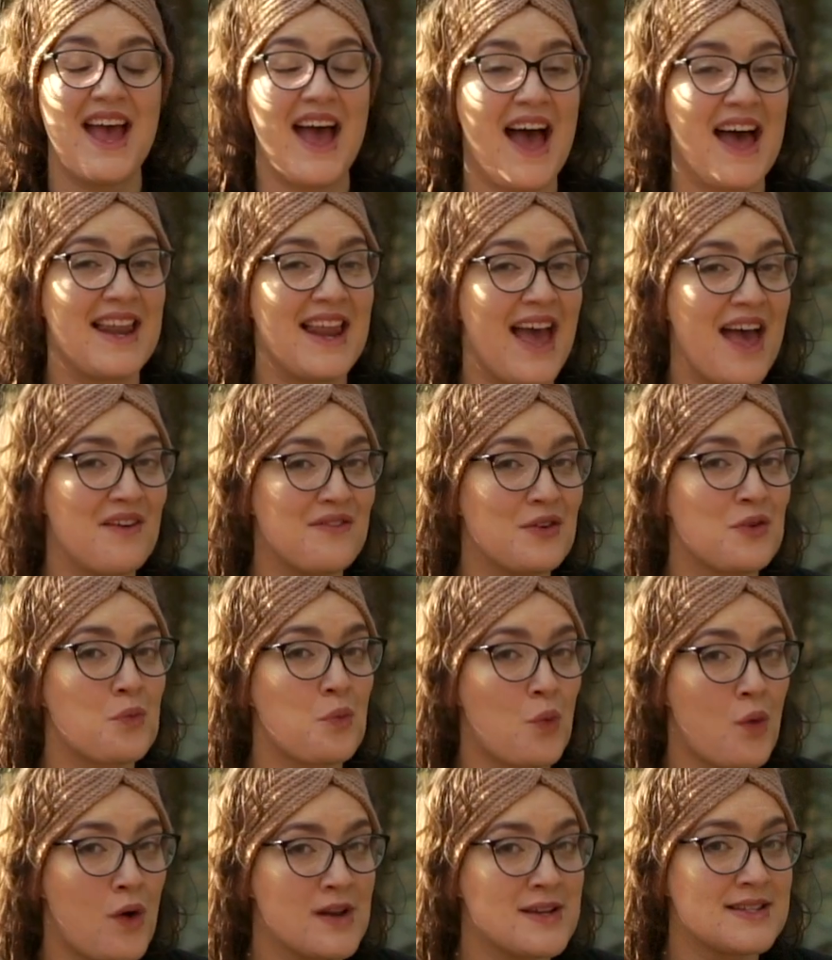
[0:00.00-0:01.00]
And Evan
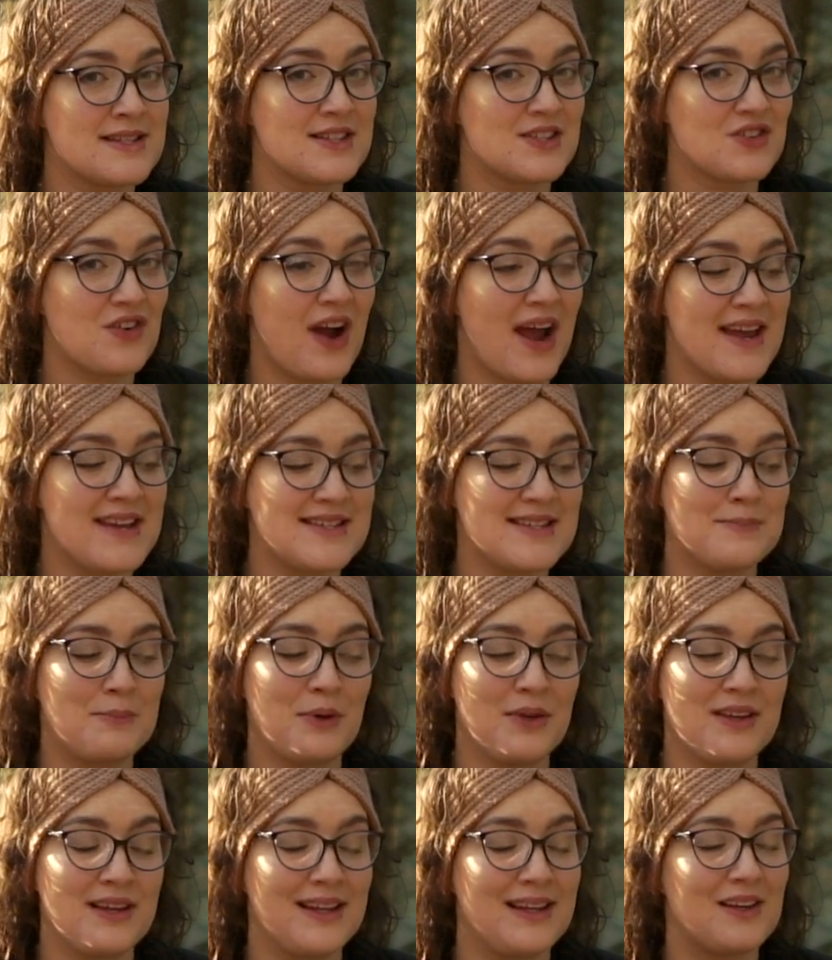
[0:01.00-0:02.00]
once tried to
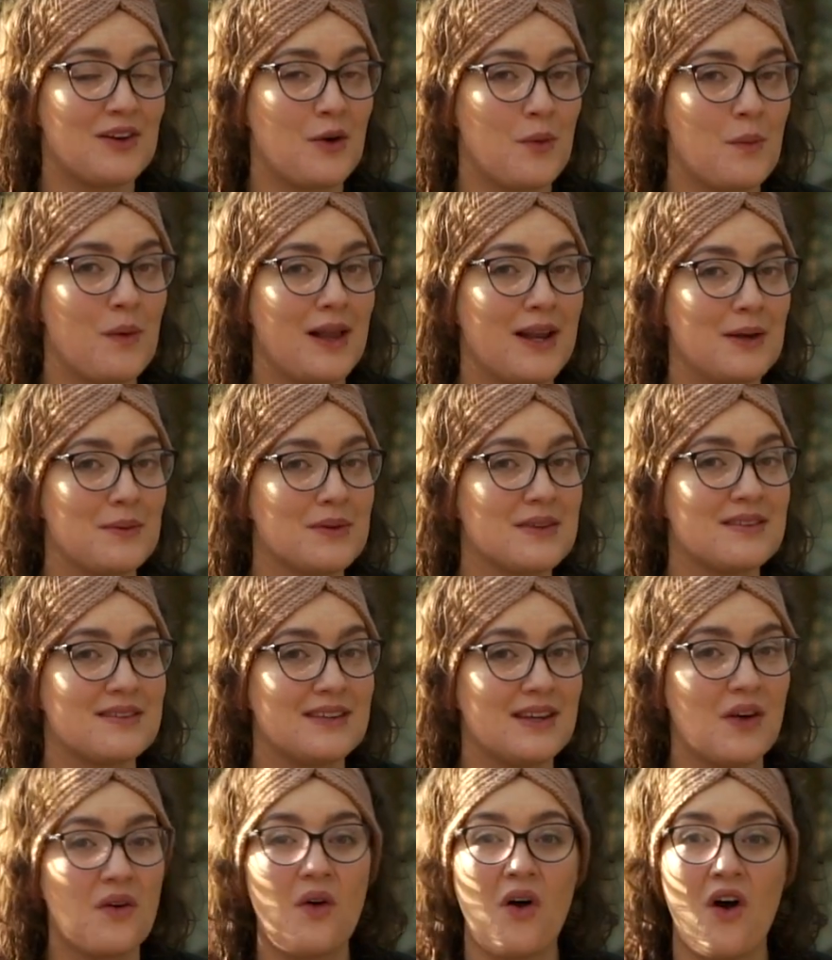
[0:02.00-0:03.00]
put the lid on while it was
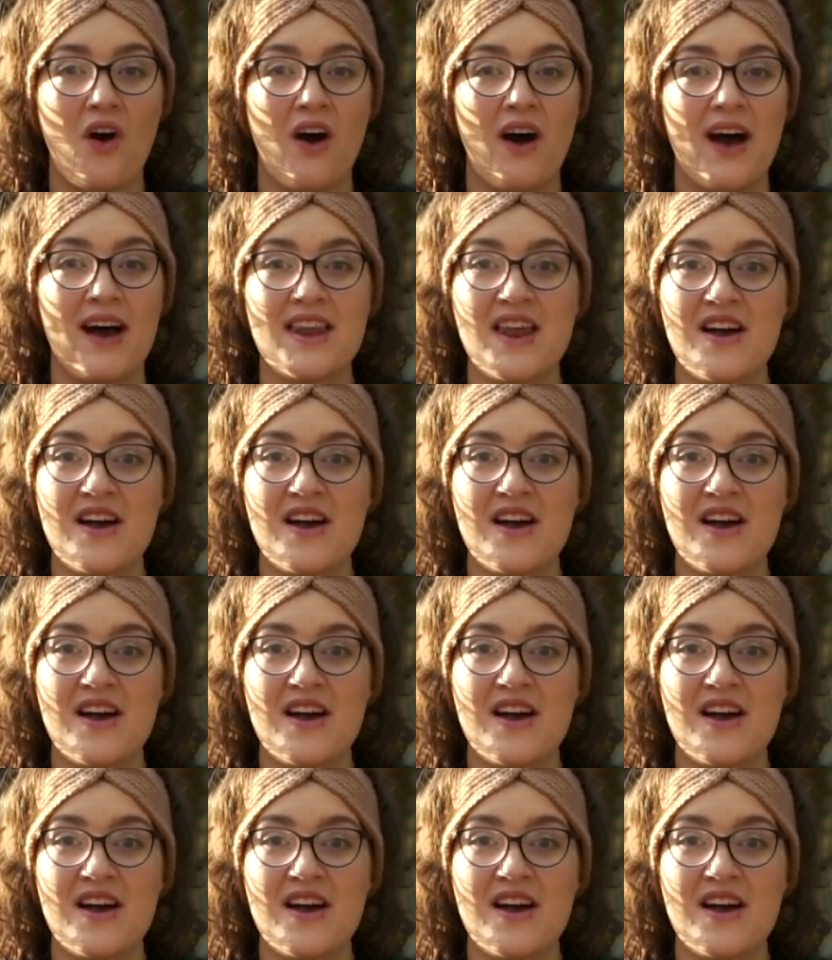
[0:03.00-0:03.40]
still hot, and